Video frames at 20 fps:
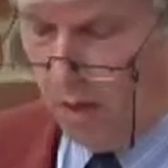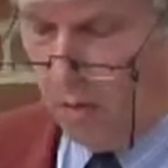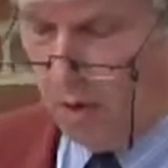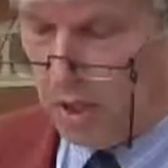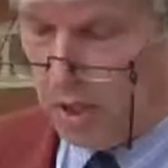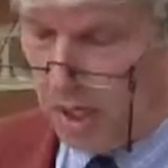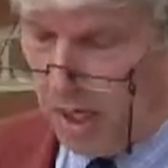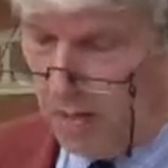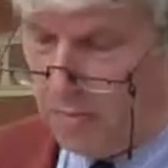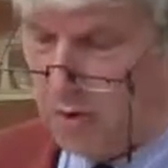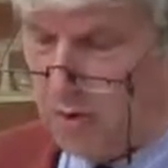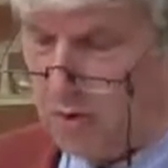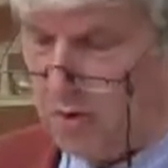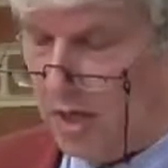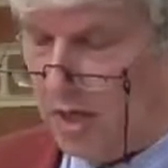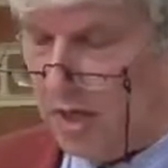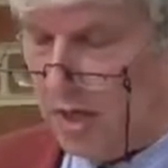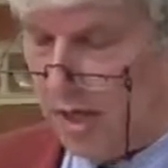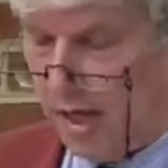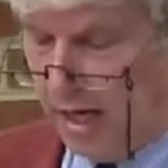which can be
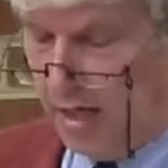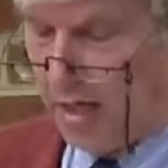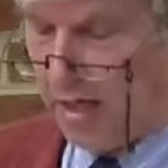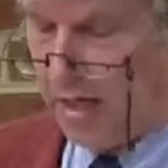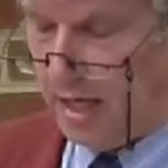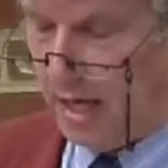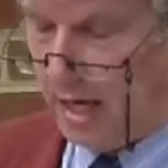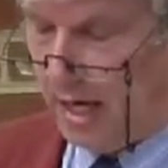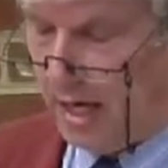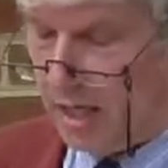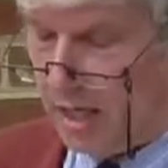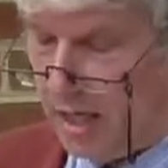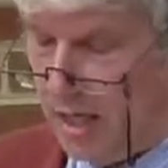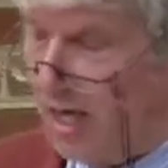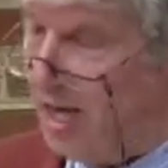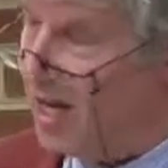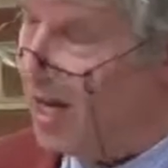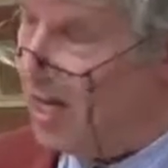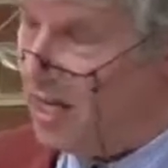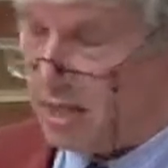translated as,
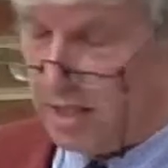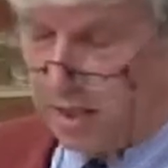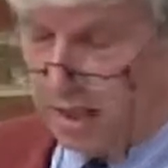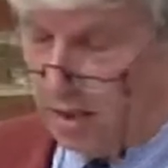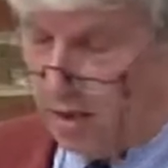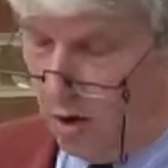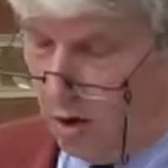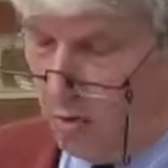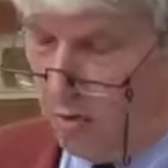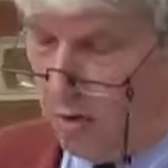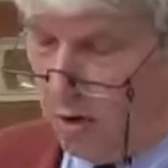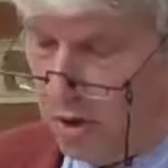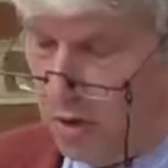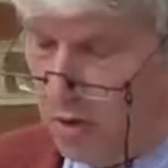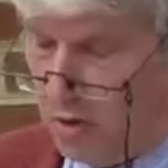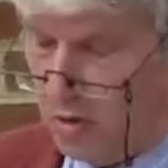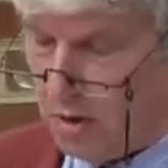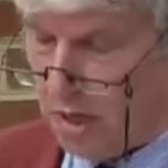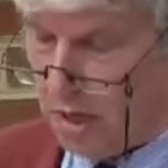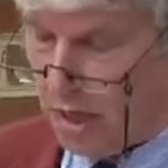"Is there nobody
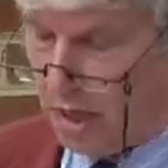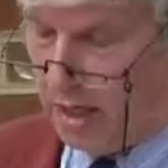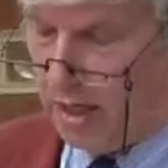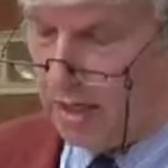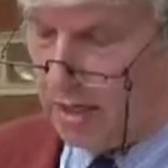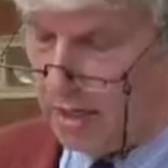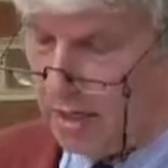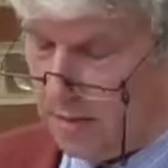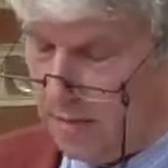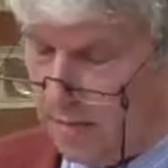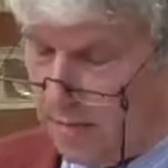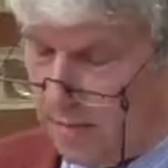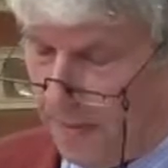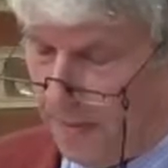who cares?"